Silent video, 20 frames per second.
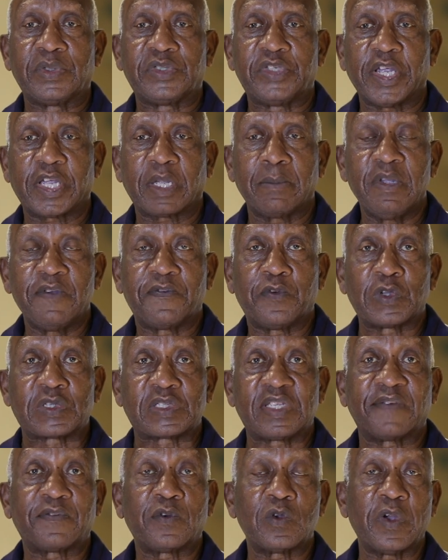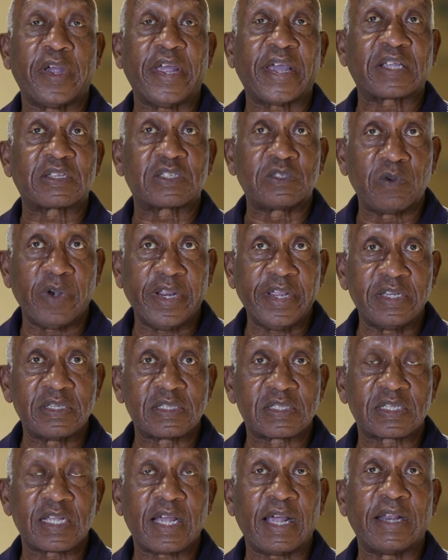checking me for several
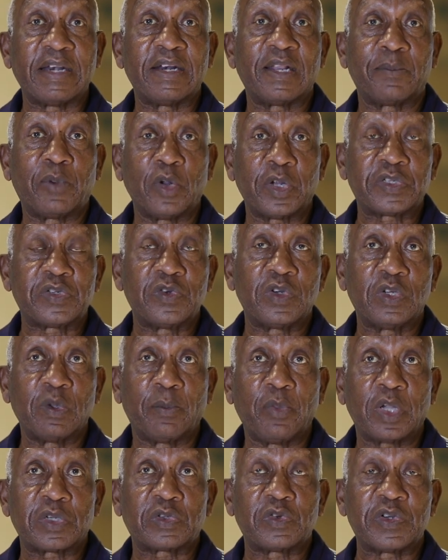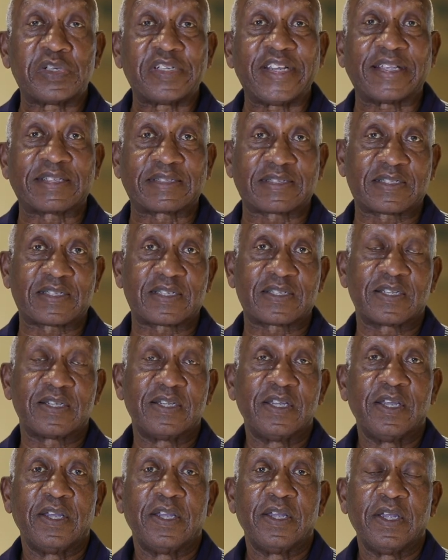x-rays and laboratory tests,
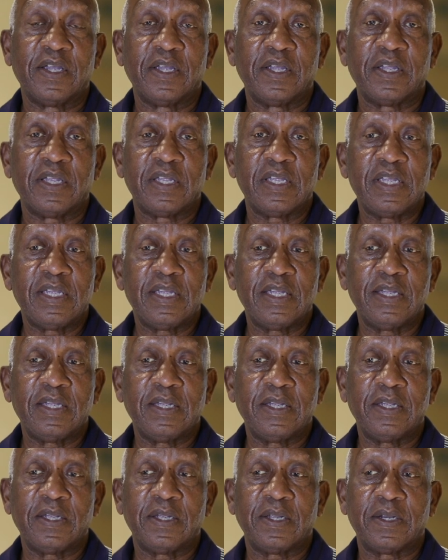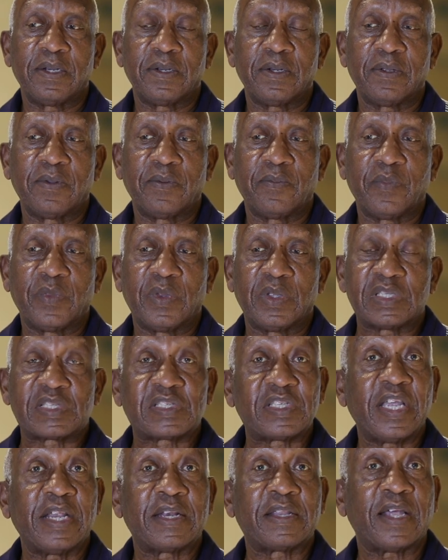he
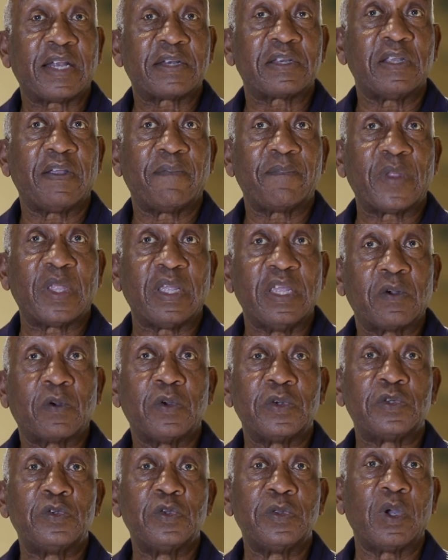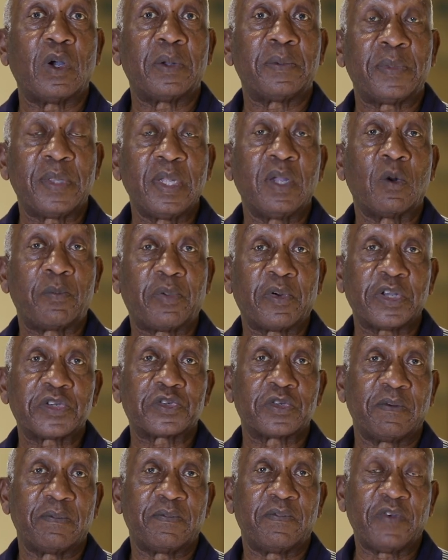said that he could do the
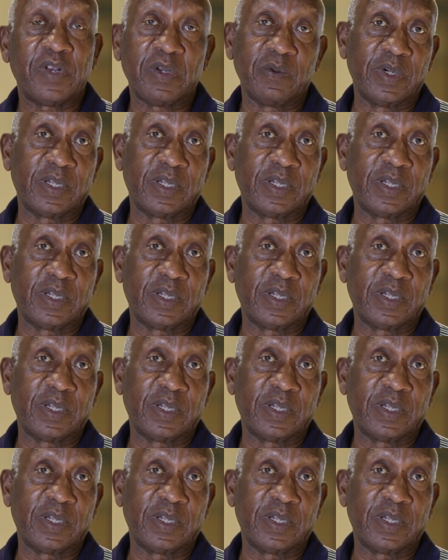operation very